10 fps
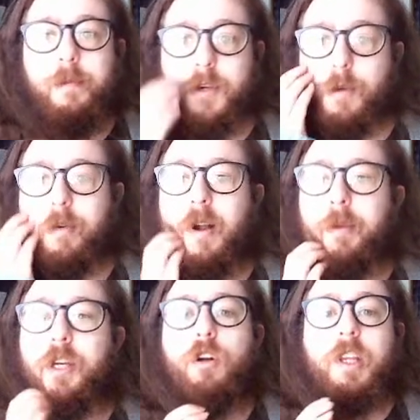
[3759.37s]
You
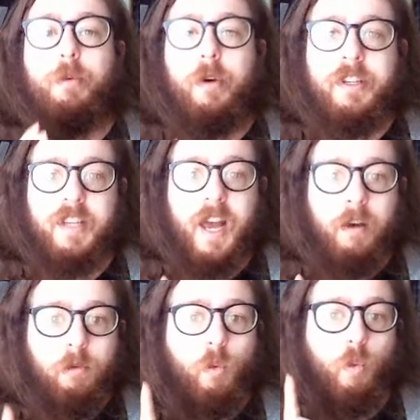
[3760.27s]
probably only want to
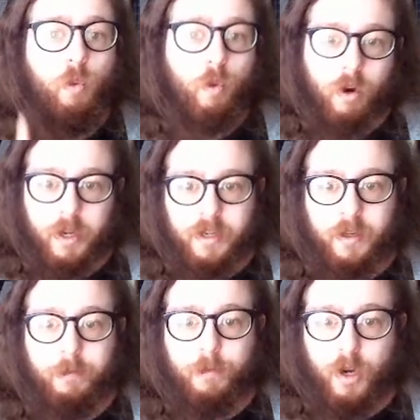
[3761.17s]
have
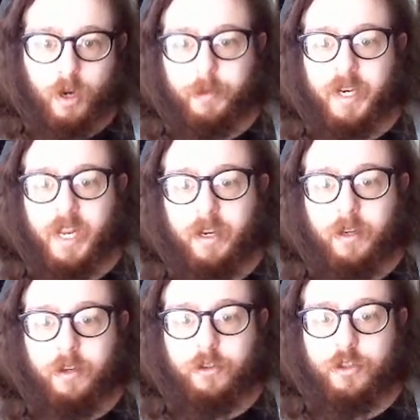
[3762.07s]
one permanent
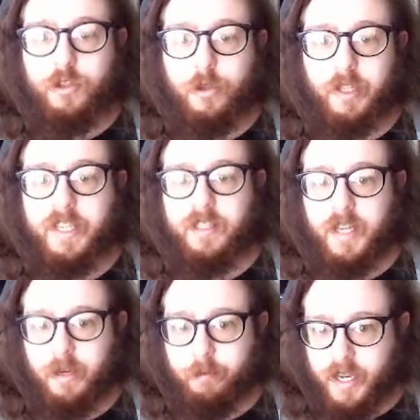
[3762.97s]
to-do list
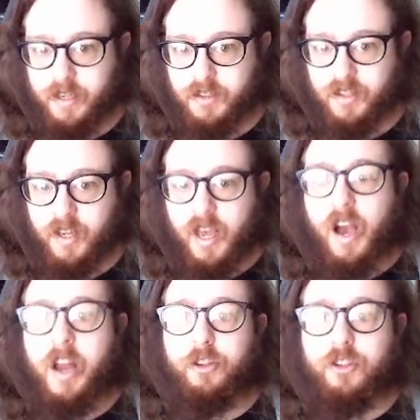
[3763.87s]
database,
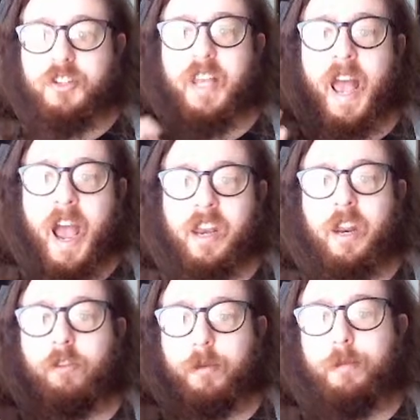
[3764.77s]
and you'll just add
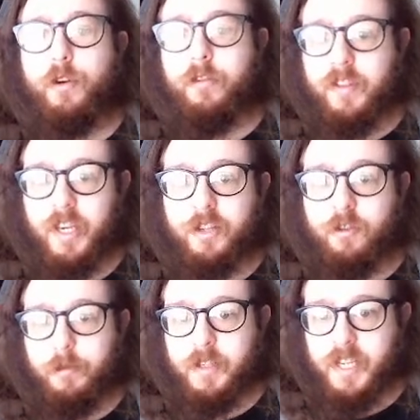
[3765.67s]
and remove things
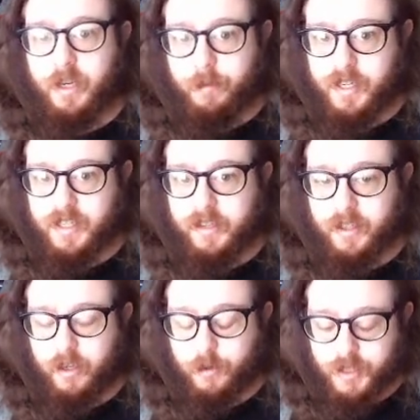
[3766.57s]
from the database as
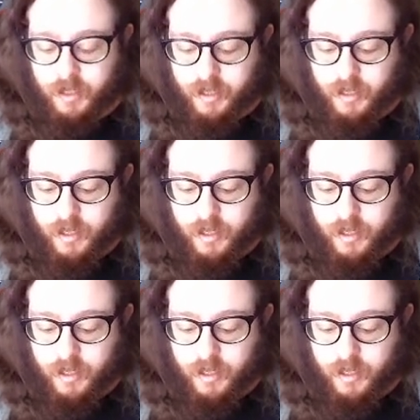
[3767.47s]
it goes on.